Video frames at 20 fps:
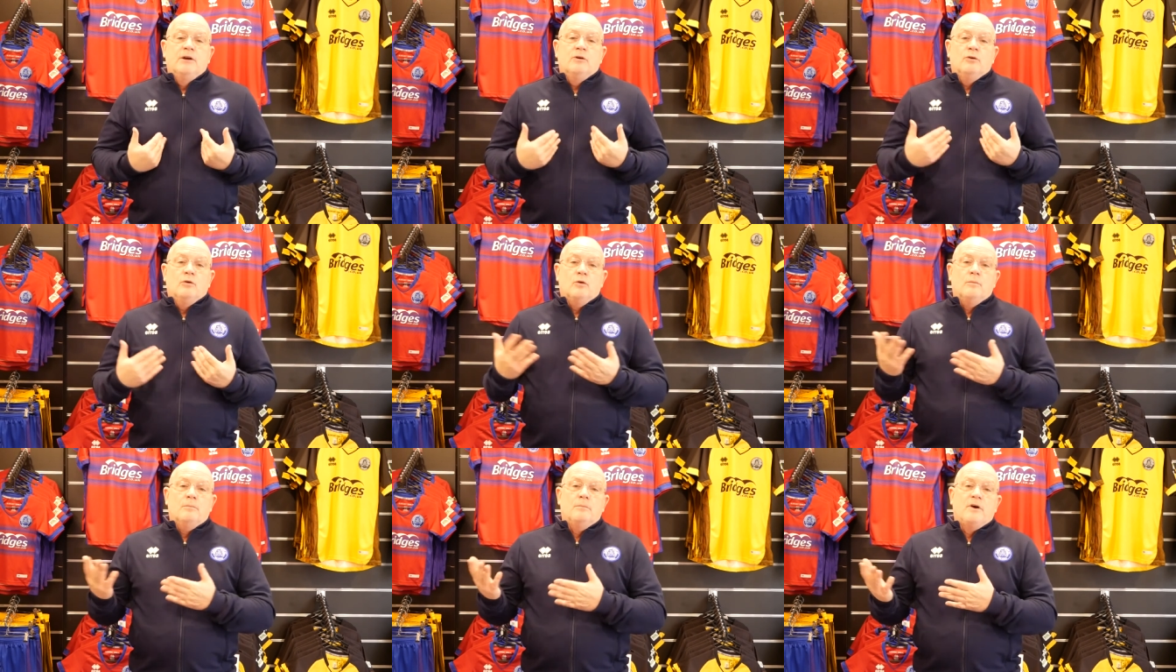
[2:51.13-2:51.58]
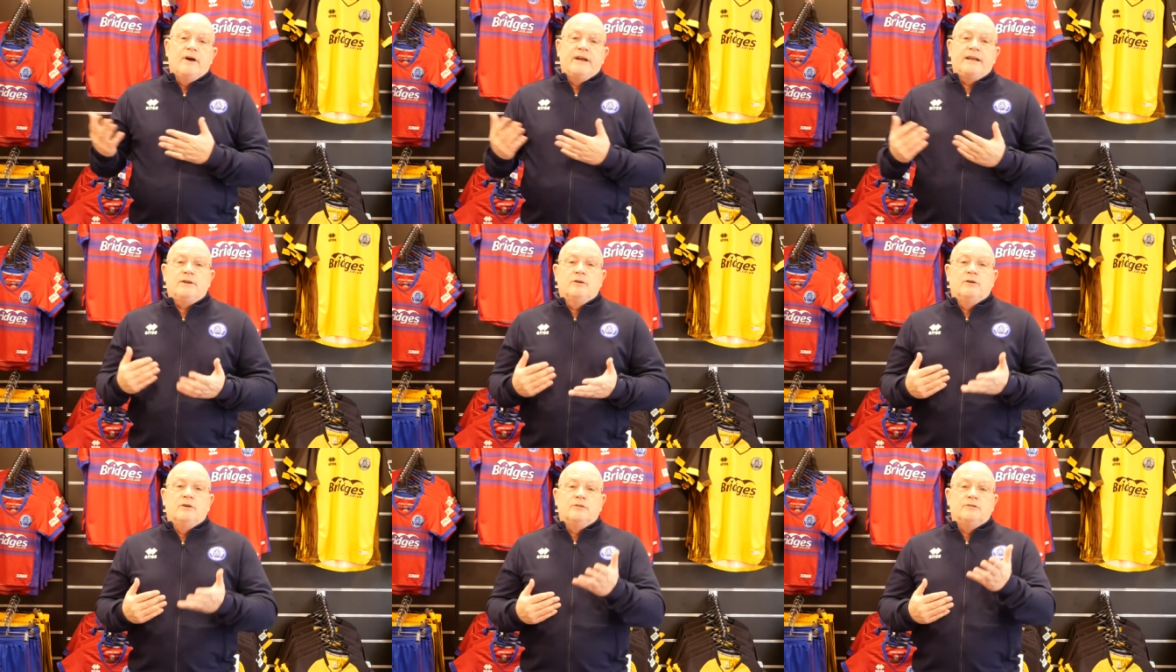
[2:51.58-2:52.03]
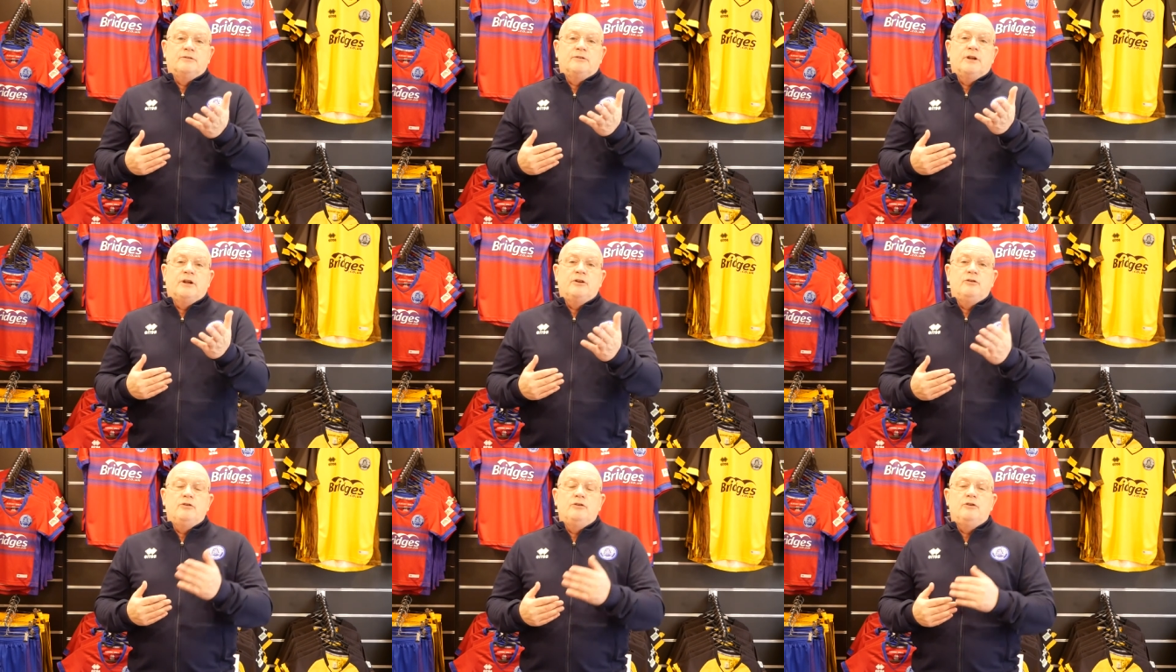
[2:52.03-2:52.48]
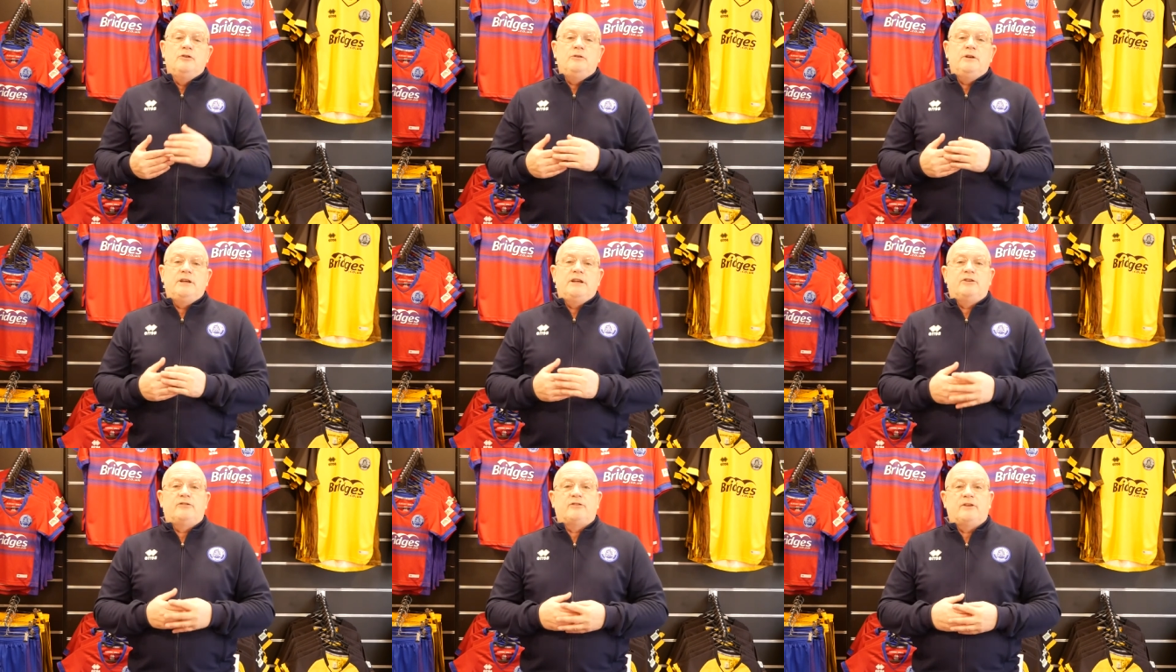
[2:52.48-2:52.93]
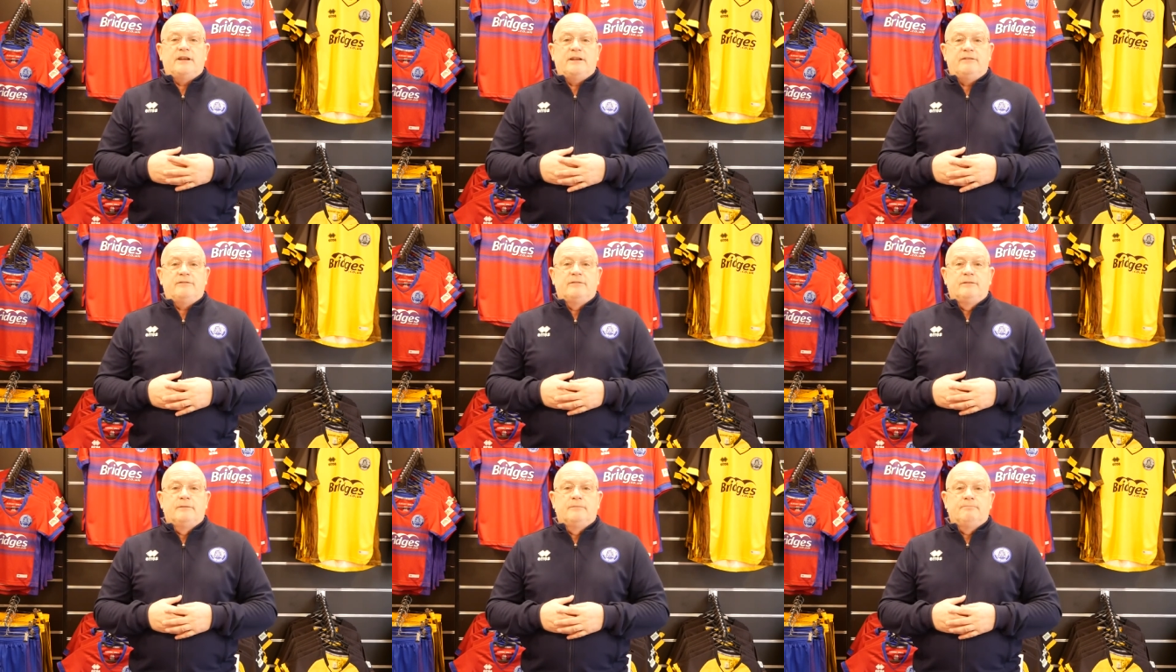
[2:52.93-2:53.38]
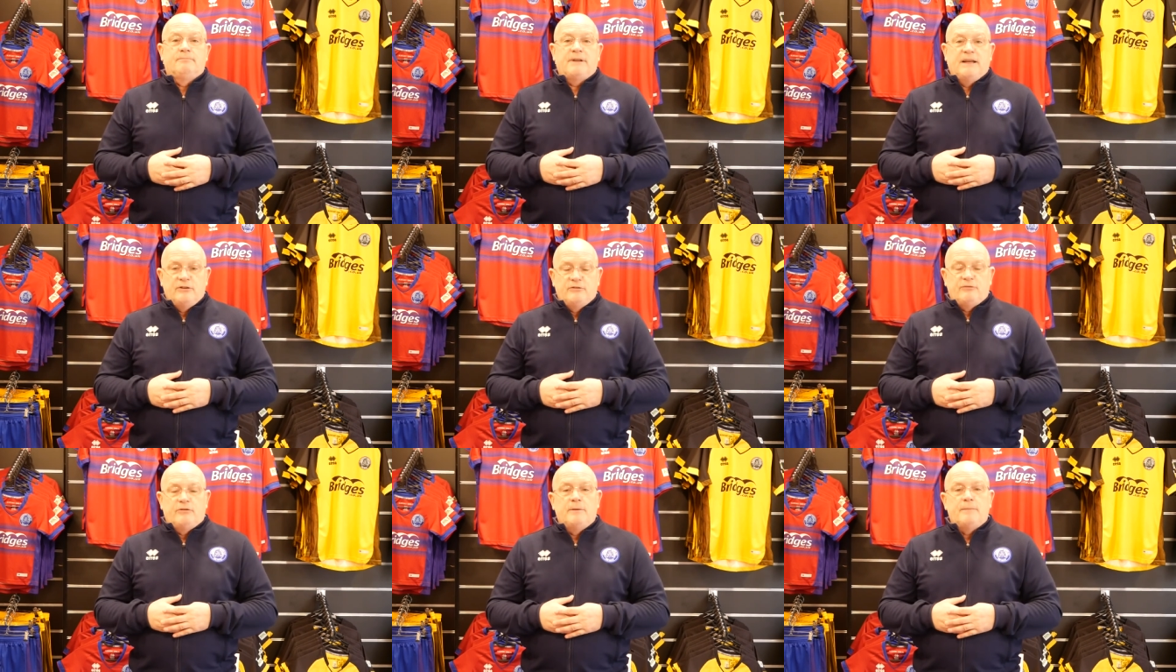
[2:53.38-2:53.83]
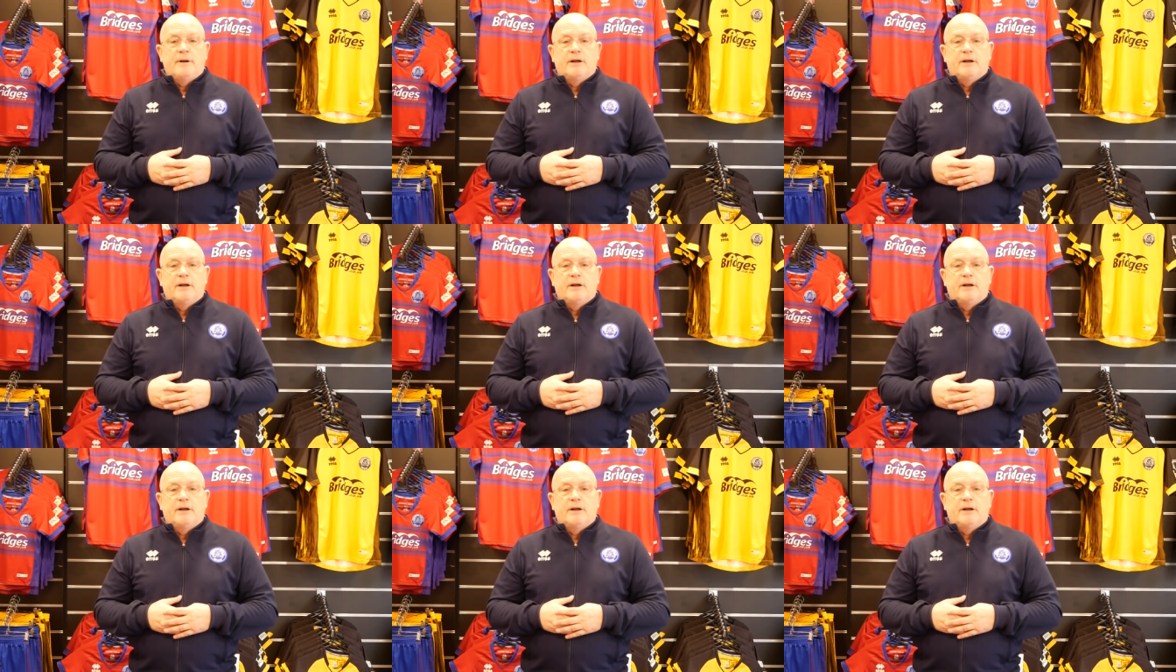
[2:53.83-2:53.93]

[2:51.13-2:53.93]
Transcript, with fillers: or Mike on New Year's Eve. Thanks very